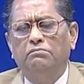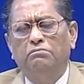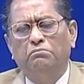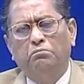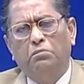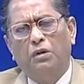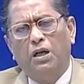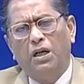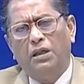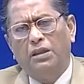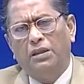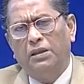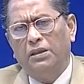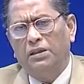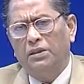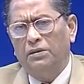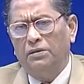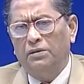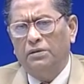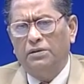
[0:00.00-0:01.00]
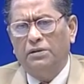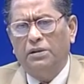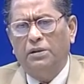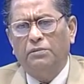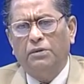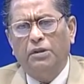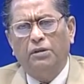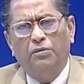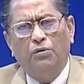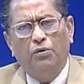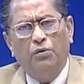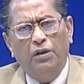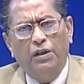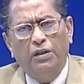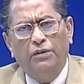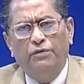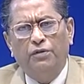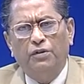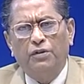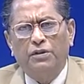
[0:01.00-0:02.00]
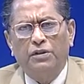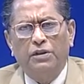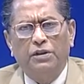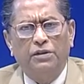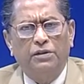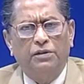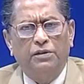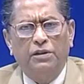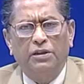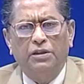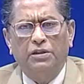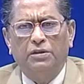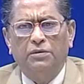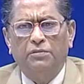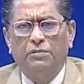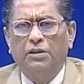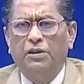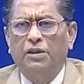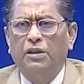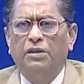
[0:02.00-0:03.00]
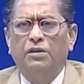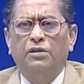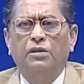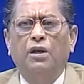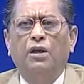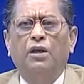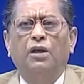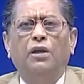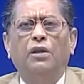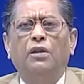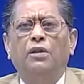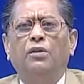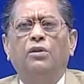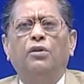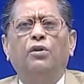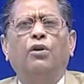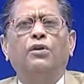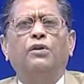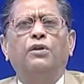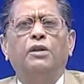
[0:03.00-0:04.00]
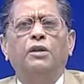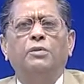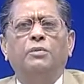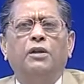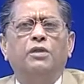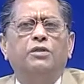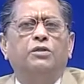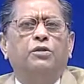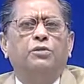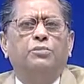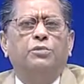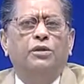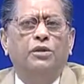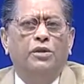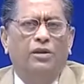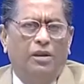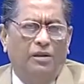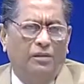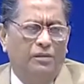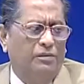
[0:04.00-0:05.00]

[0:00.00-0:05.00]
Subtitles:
partly, sometimes wholly for certain things, but there is lot remains to be done.